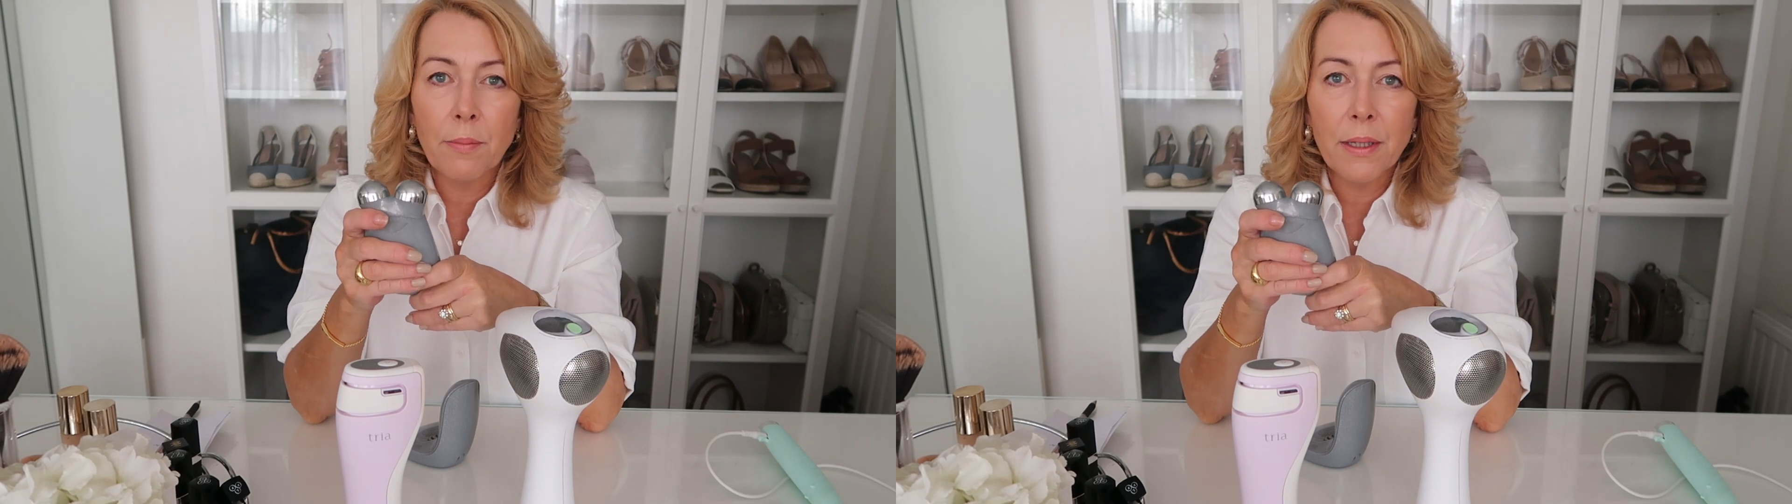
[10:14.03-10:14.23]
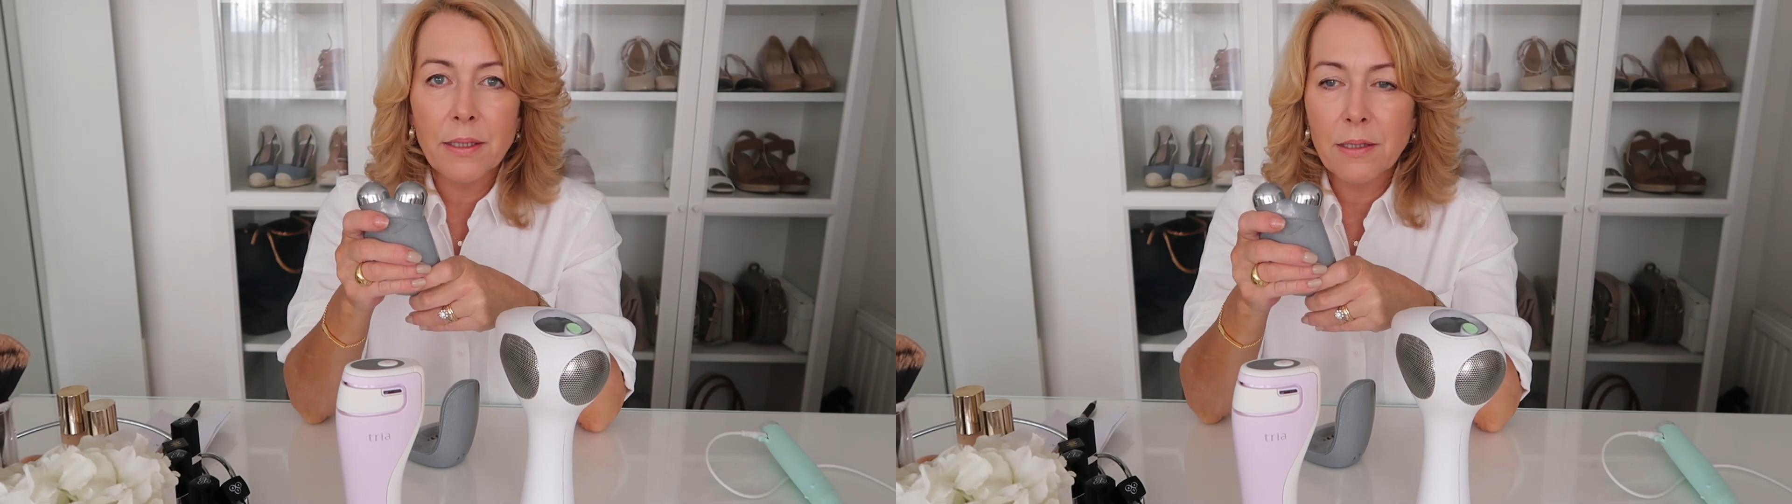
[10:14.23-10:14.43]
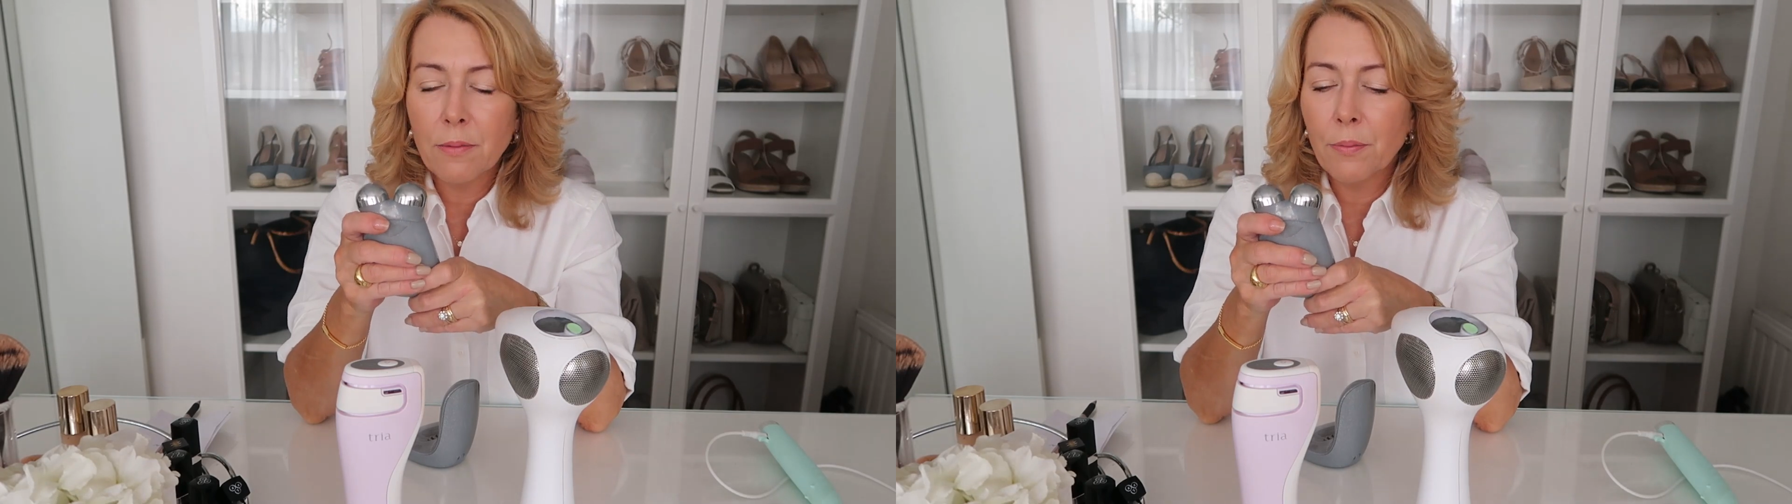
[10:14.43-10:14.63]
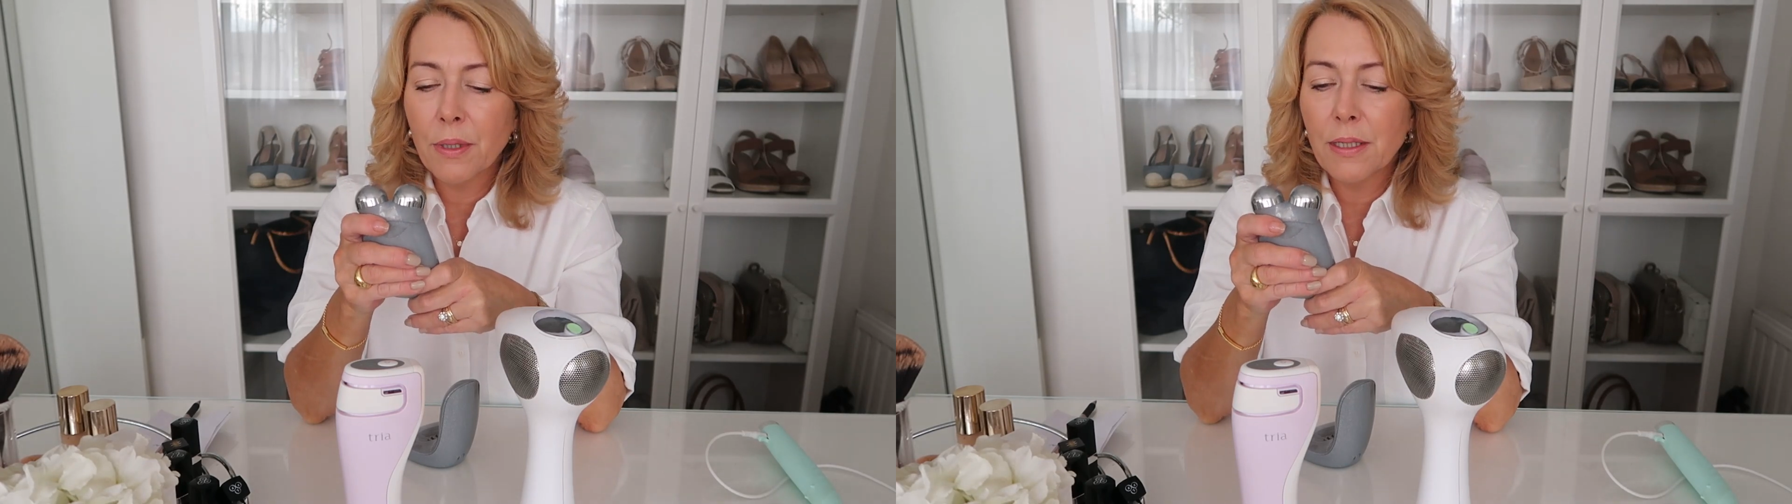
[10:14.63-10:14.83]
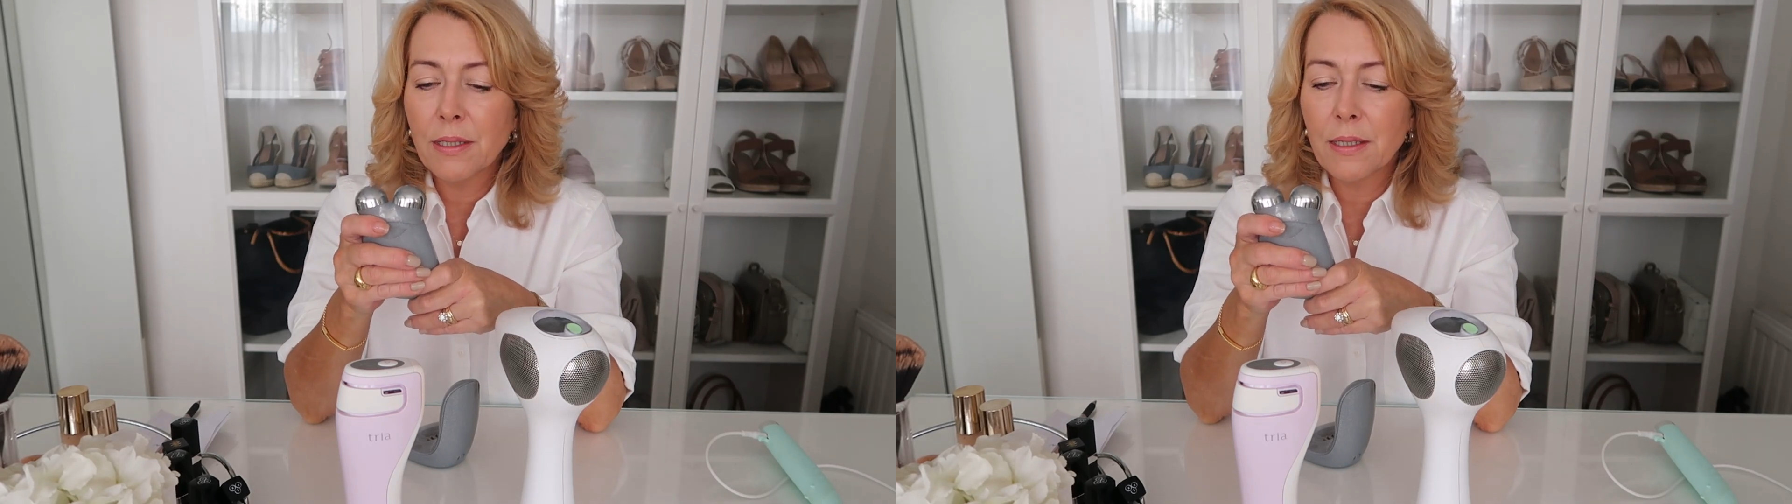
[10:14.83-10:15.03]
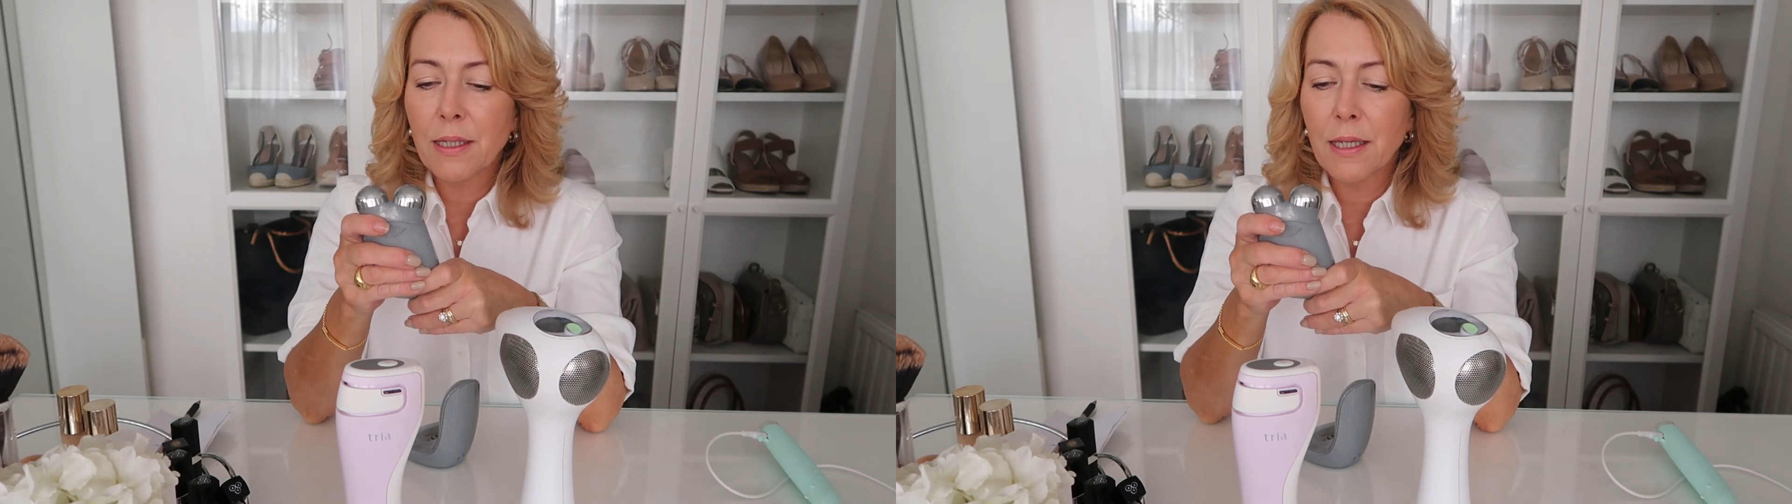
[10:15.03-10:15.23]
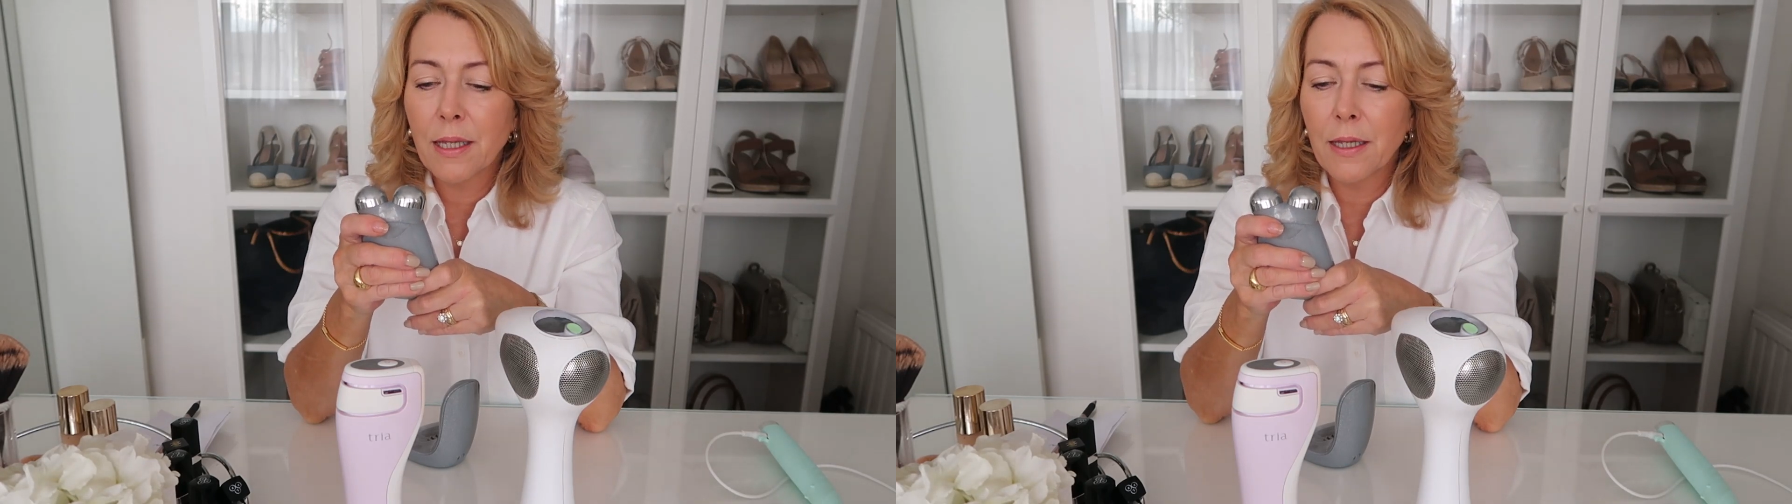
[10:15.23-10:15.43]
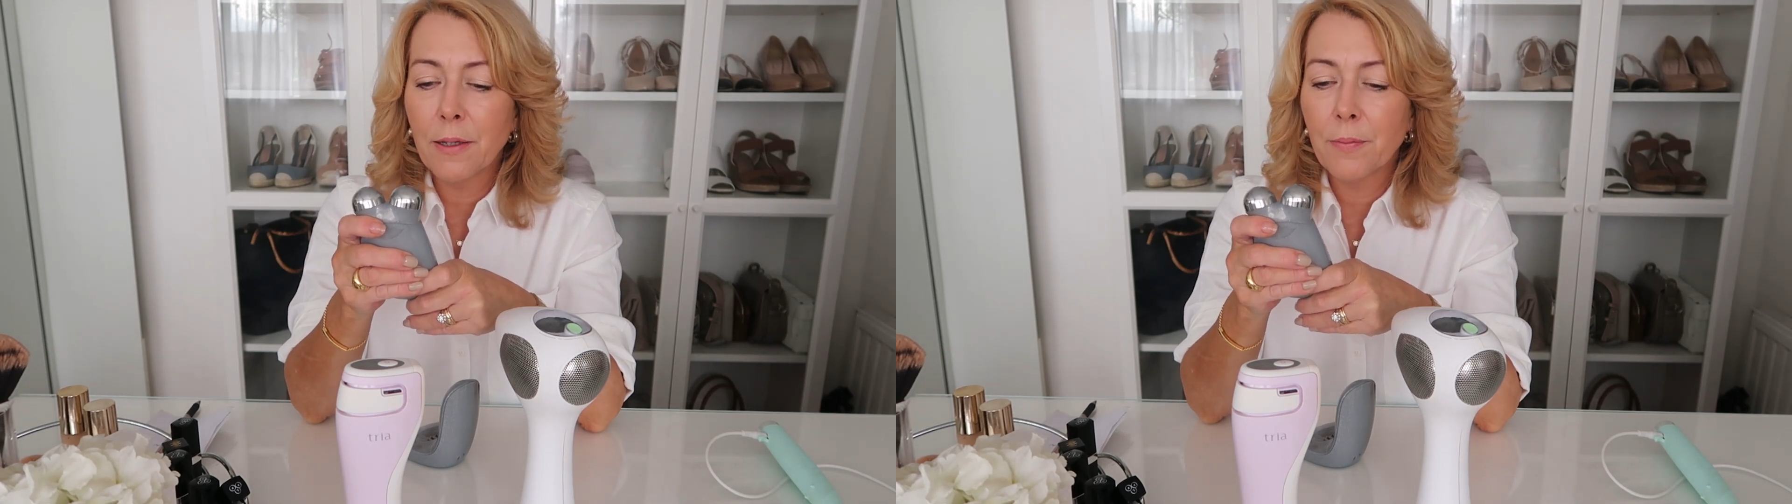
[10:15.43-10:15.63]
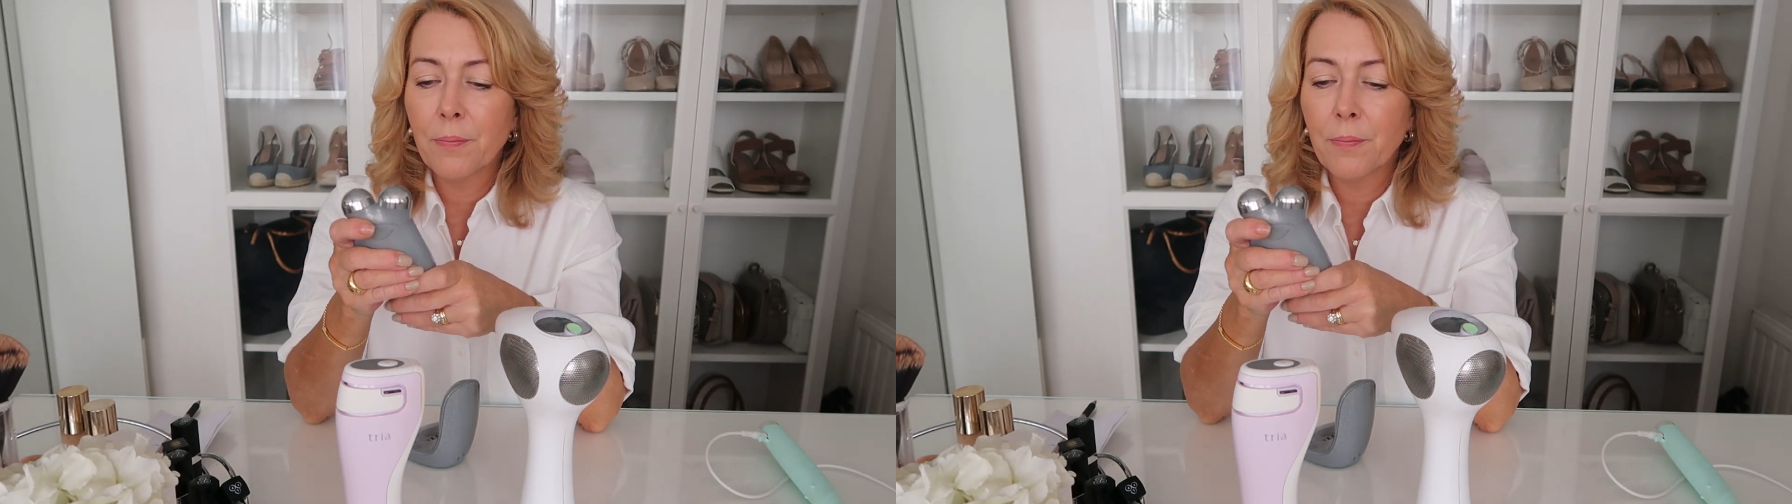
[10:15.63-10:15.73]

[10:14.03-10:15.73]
amazing piece of kit.